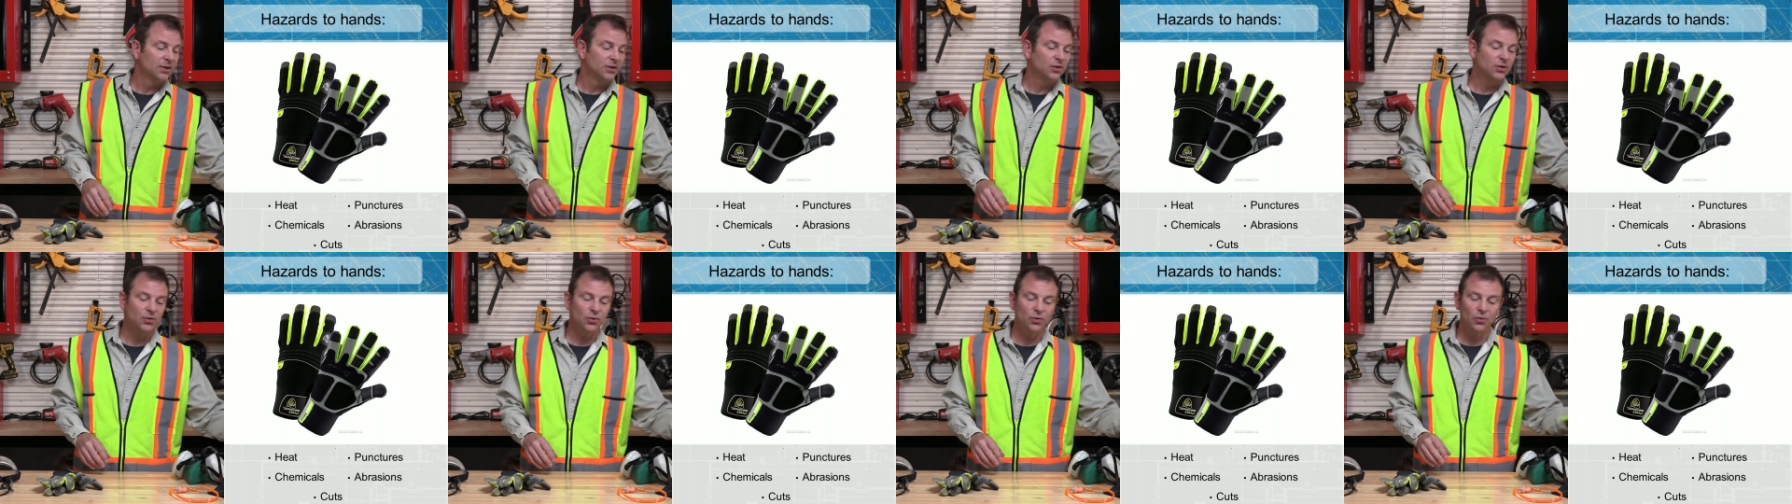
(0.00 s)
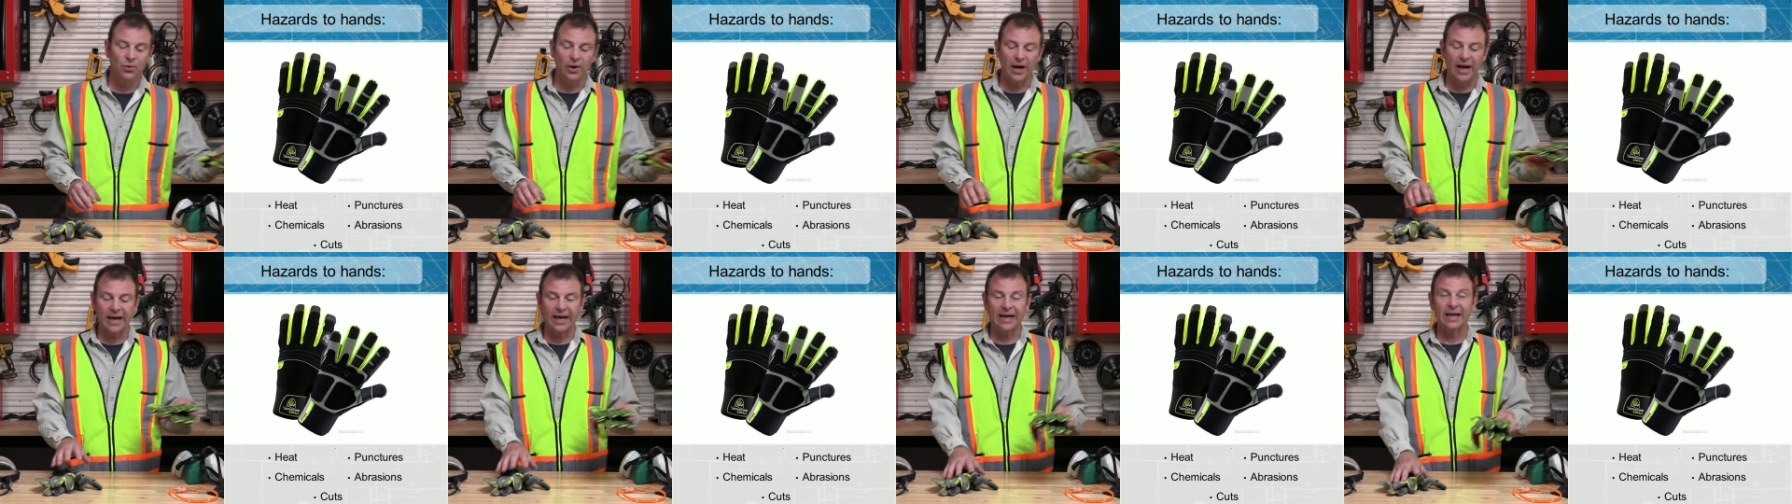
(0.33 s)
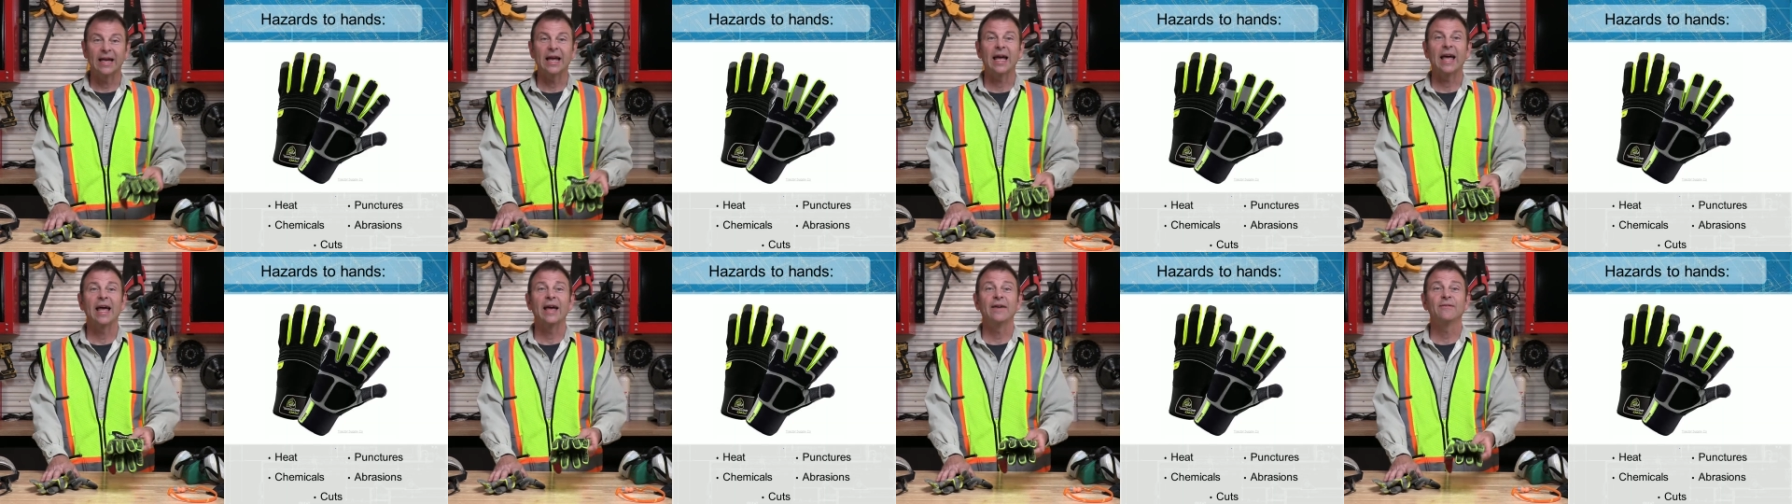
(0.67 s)
to
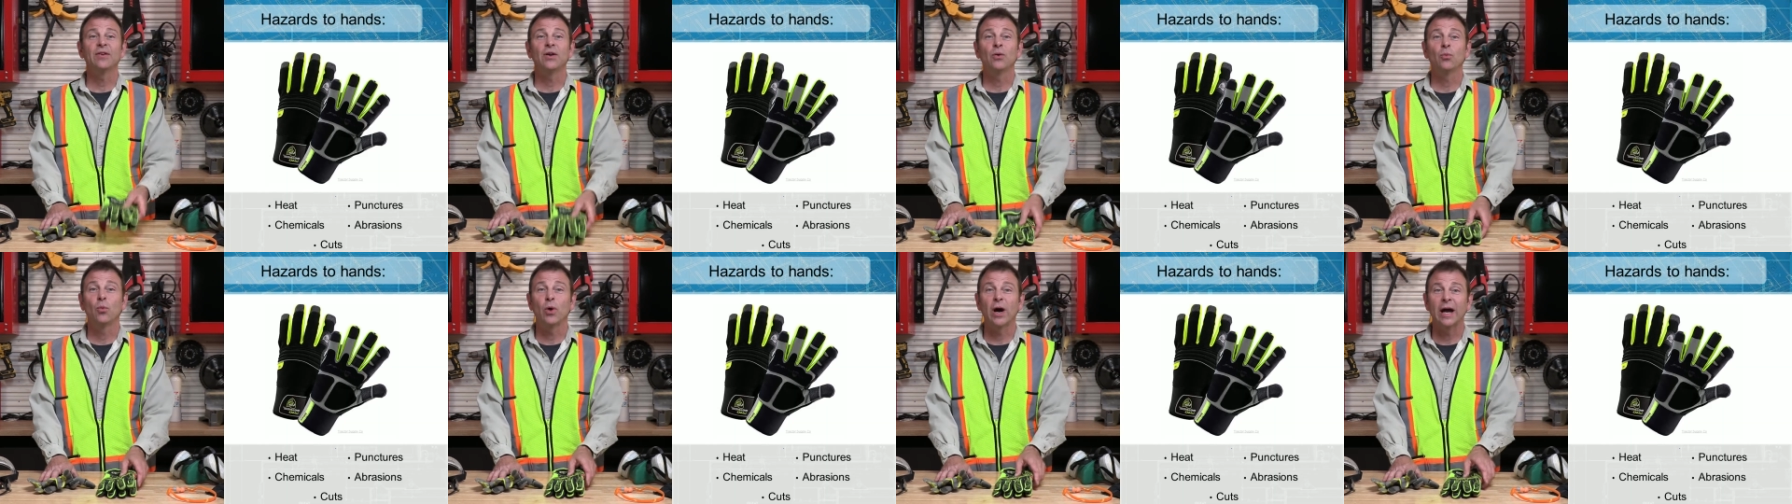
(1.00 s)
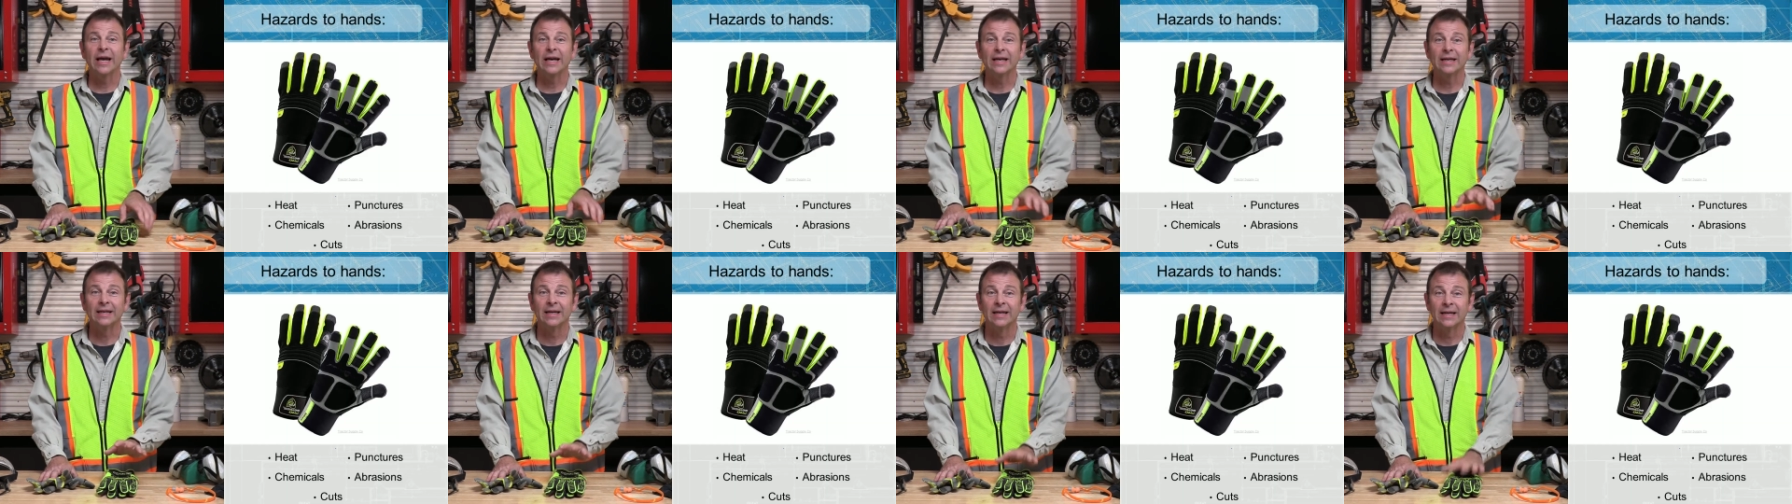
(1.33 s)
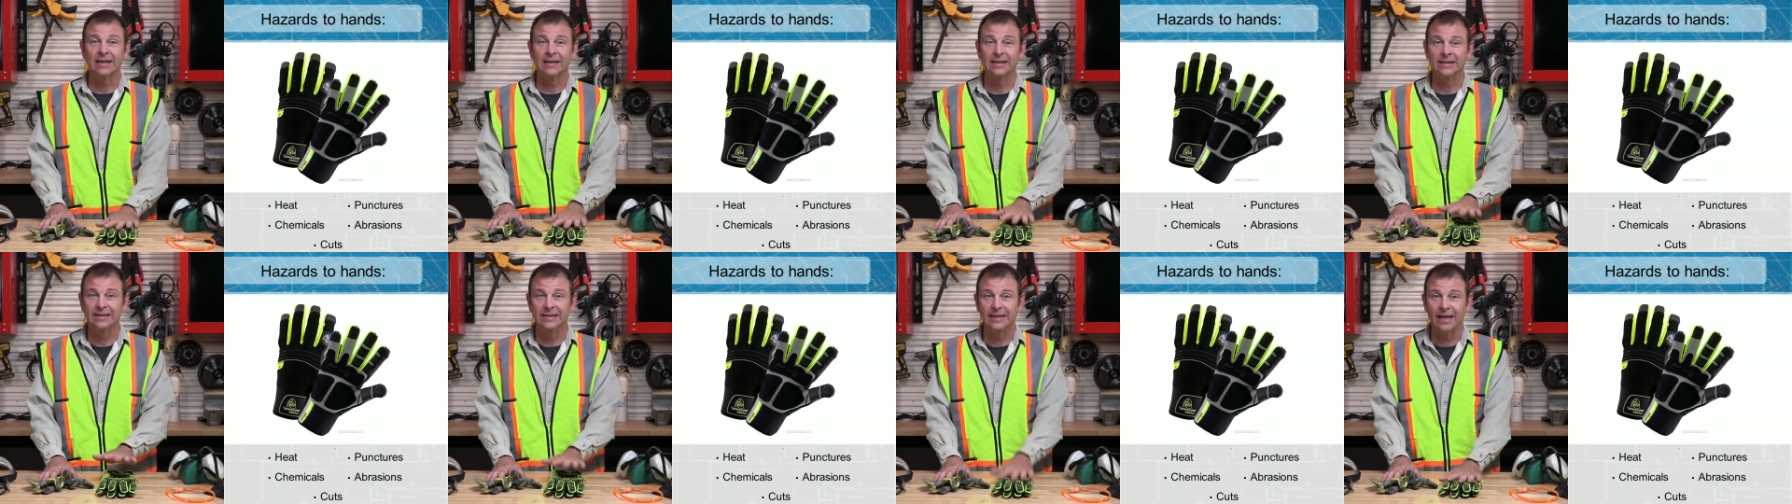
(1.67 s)
a heavyweight
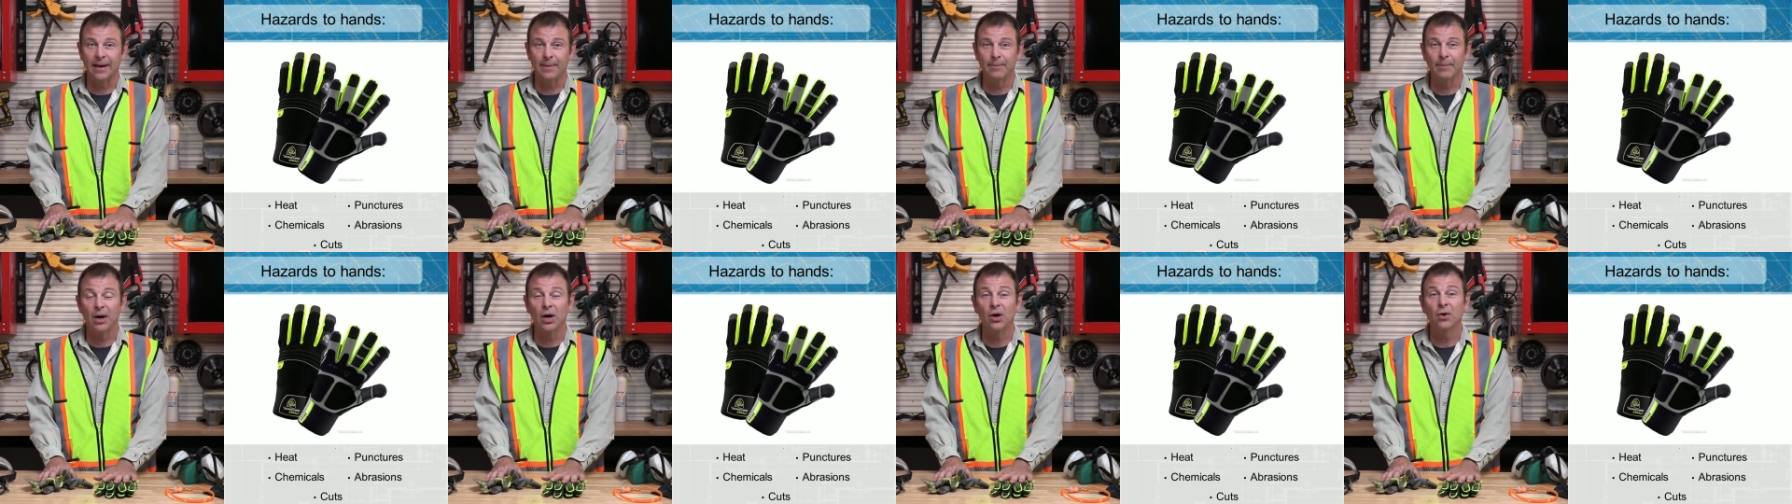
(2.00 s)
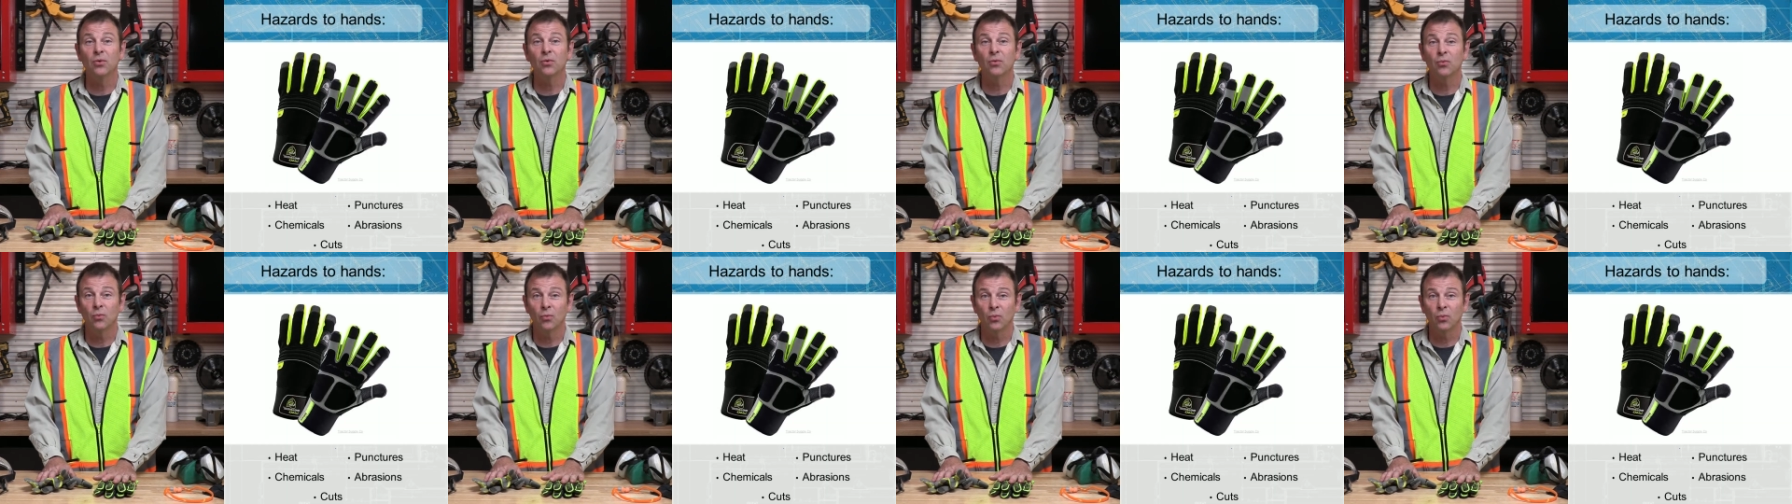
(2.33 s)
demo